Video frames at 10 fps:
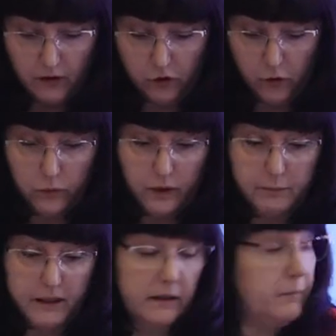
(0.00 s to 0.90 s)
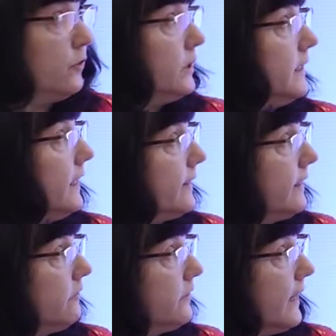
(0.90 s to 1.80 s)
So a bit about
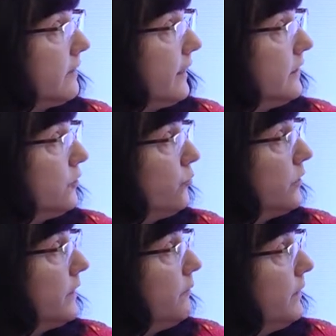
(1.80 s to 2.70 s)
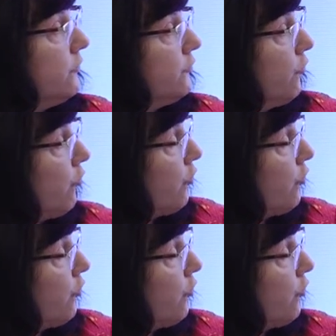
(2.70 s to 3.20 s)
industrial track record, what I mentioned.